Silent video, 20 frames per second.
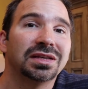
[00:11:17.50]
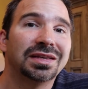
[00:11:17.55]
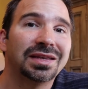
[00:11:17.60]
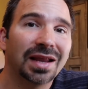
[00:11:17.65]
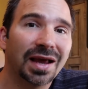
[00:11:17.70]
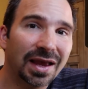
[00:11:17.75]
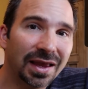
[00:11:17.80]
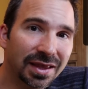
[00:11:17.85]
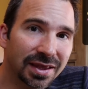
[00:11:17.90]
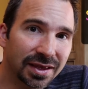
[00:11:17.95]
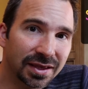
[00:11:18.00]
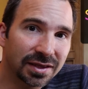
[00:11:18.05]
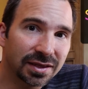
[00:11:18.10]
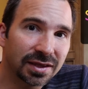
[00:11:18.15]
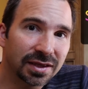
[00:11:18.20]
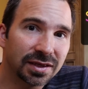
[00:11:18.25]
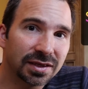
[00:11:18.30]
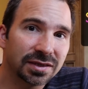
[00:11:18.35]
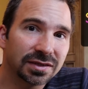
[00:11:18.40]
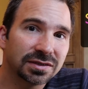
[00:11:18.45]

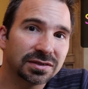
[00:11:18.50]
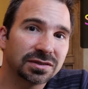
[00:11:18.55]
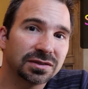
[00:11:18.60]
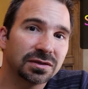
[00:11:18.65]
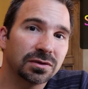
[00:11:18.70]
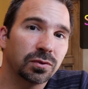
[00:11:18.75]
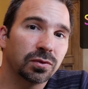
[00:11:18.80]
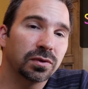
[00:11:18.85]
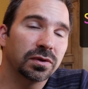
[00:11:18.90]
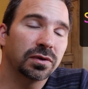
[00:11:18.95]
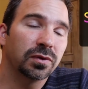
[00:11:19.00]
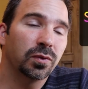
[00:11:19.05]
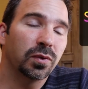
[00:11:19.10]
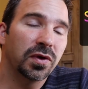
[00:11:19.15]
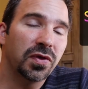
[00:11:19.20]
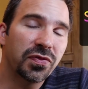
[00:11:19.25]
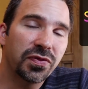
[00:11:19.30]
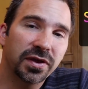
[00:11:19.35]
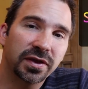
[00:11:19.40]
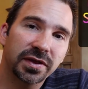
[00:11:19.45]
diet is
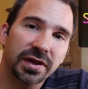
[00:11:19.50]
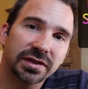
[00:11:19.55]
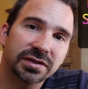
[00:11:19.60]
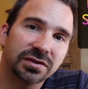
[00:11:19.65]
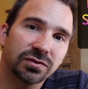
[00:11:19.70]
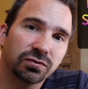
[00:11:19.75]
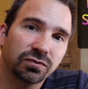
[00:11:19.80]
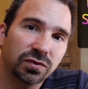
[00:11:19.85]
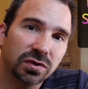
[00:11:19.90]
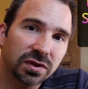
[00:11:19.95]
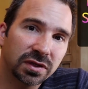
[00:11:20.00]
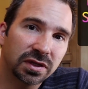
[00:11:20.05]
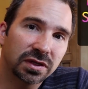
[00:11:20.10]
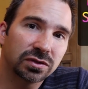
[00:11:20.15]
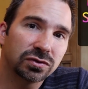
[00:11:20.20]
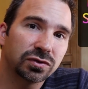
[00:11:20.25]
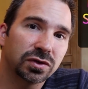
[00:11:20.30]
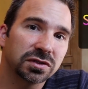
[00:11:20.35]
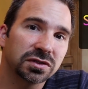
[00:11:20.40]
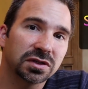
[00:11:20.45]
one thing that's really
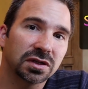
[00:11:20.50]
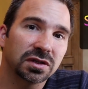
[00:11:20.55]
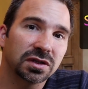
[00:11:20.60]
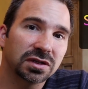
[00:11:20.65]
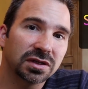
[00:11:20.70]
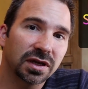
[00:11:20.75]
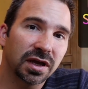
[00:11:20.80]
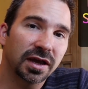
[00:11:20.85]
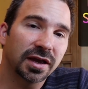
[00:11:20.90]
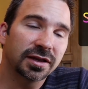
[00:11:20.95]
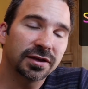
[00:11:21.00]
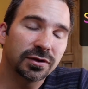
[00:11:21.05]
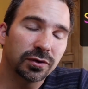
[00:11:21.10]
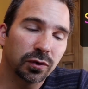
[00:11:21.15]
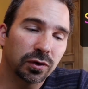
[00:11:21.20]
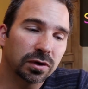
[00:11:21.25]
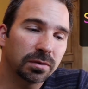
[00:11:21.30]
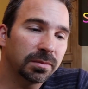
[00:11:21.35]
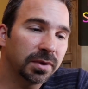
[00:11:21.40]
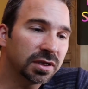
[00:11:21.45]
intrinsically tied
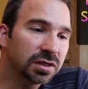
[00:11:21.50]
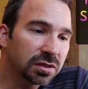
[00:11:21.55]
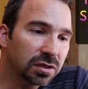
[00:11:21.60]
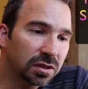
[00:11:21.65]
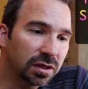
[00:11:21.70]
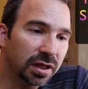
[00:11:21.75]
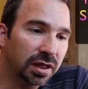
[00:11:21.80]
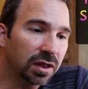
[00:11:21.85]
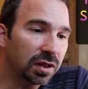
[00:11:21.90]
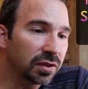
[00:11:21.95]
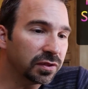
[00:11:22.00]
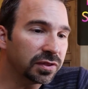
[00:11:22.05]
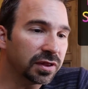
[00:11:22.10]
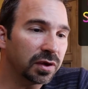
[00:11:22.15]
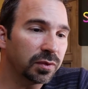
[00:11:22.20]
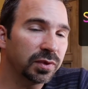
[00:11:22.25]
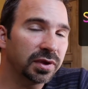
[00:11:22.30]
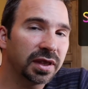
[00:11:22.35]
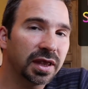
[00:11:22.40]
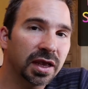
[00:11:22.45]
to our mental health
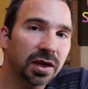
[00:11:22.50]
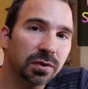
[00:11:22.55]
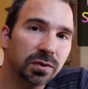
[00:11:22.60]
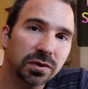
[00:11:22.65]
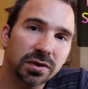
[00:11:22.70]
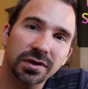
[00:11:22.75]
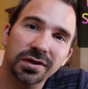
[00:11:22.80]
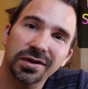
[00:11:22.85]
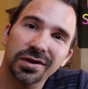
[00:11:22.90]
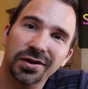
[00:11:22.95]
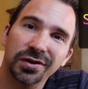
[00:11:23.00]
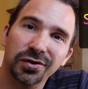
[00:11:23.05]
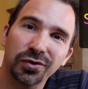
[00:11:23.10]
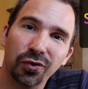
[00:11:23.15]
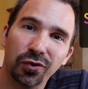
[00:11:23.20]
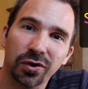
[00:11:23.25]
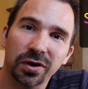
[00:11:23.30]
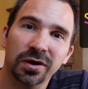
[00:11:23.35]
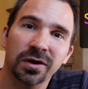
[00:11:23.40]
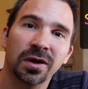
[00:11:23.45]
that we can't really
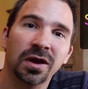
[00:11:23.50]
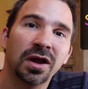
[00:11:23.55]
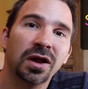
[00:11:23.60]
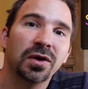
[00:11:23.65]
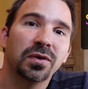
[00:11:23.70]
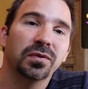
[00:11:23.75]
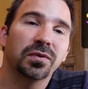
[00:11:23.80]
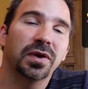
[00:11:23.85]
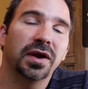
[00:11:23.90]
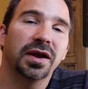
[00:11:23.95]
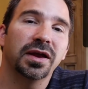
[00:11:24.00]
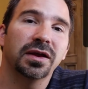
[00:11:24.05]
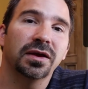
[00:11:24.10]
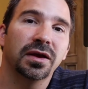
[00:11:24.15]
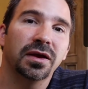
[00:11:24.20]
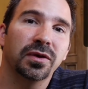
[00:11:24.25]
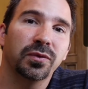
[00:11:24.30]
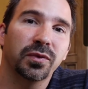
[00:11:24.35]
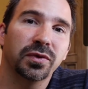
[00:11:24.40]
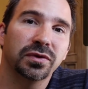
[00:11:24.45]
ignore, right?
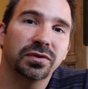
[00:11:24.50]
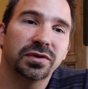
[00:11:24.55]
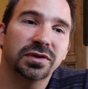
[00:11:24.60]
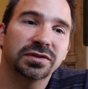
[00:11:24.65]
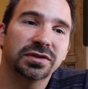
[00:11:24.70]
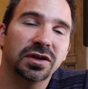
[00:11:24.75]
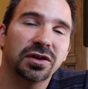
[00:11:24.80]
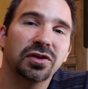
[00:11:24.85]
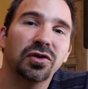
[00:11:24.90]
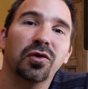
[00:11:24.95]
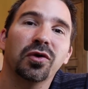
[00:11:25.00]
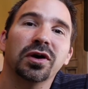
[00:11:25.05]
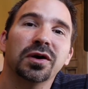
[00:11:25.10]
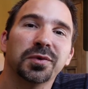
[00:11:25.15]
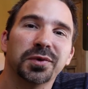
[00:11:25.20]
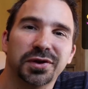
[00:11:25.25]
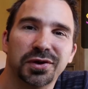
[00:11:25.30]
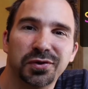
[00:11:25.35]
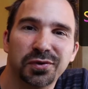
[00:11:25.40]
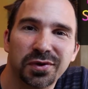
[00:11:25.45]
They say you are
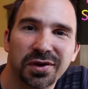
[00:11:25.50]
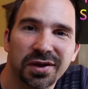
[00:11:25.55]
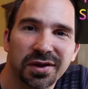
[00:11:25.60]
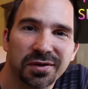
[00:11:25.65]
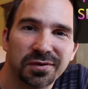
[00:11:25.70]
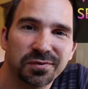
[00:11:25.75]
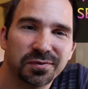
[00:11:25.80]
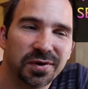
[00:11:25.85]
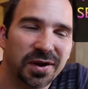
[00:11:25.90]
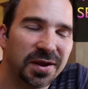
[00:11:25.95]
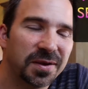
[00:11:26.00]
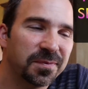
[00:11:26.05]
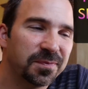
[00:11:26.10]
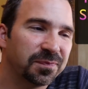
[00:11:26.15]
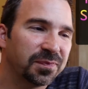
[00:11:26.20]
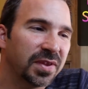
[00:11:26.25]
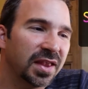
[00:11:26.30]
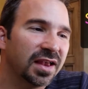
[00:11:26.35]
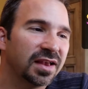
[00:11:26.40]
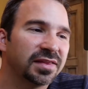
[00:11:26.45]
what you eat, right?
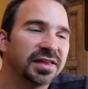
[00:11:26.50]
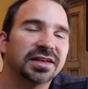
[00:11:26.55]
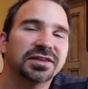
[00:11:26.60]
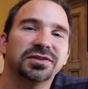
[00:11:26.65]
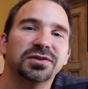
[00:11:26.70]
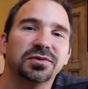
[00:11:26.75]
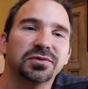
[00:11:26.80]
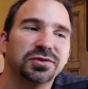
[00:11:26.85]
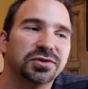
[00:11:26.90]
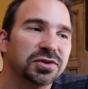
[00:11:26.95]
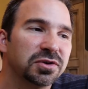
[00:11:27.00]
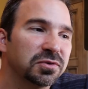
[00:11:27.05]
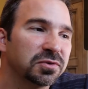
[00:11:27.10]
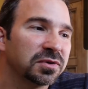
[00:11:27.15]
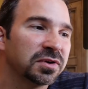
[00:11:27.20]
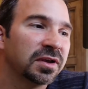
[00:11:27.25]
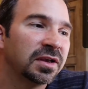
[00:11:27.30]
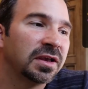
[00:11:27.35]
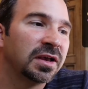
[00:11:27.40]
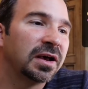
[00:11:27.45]
That's no
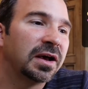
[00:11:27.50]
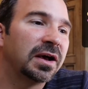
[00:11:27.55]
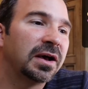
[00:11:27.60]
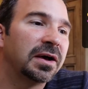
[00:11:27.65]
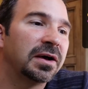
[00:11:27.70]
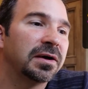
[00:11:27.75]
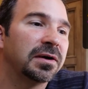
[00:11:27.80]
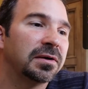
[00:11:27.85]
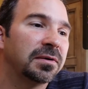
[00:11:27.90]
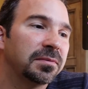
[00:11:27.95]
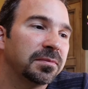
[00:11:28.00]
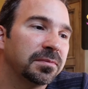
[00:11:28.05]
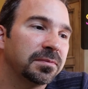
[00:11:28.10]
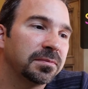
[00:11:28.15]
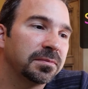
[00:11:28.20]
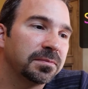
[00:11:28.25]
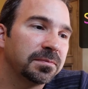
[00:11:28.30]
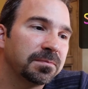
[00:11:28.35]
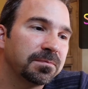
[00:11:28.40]
joke. Um,